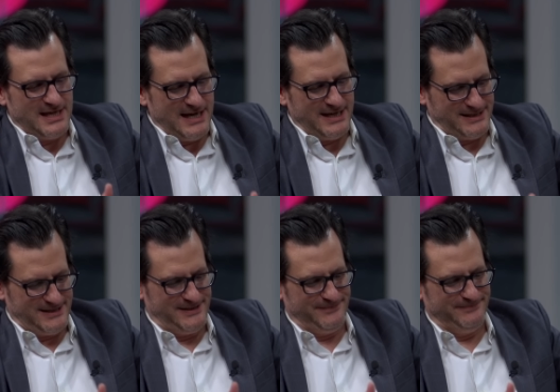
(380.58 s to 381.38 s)

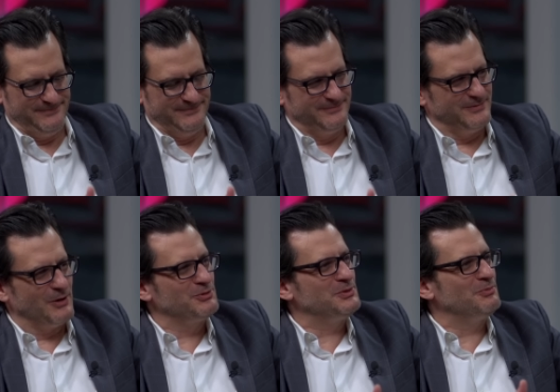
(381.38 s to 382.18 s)
honest.
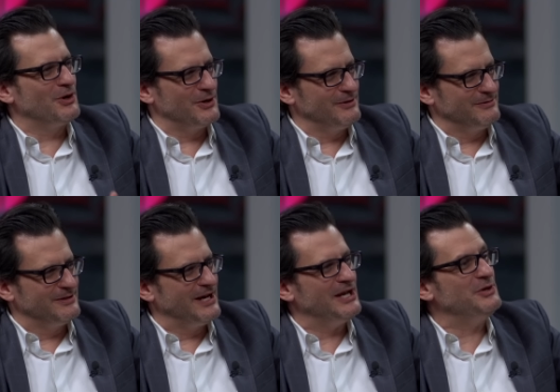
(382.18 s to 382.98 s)
There was a murder,
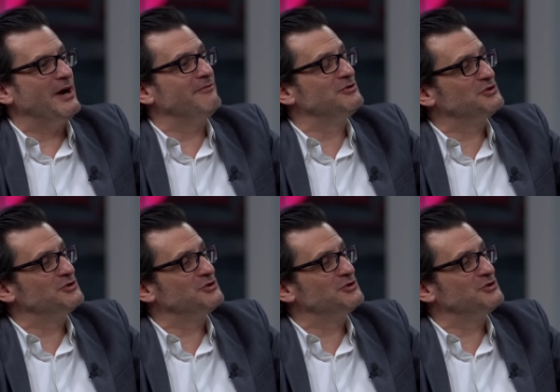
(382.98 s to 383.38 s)
and you have